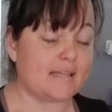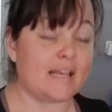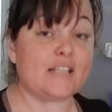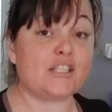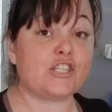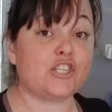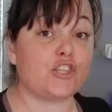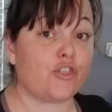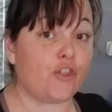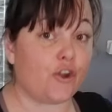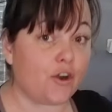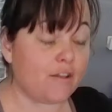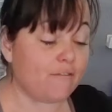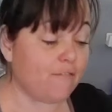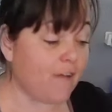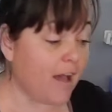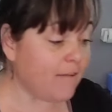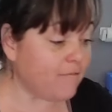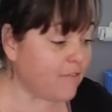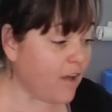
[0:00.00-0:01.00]
It's
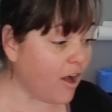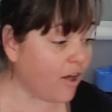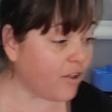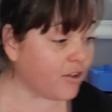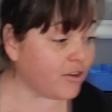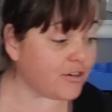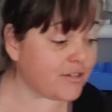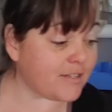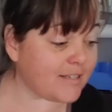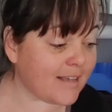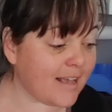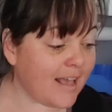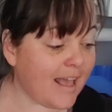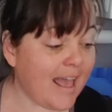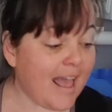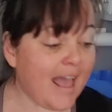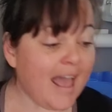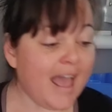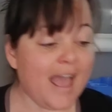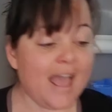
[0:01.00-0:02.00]
$35,
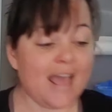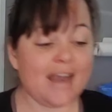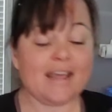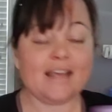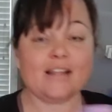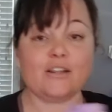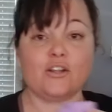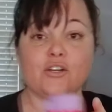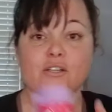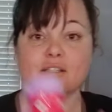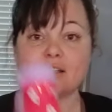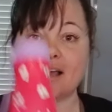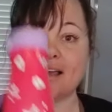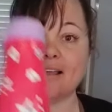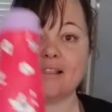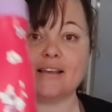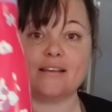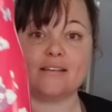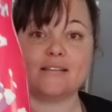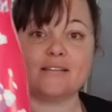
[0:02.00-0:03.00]
and it looks like
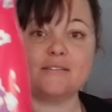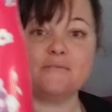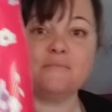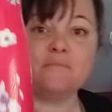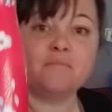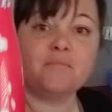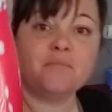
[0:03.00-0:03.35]
this.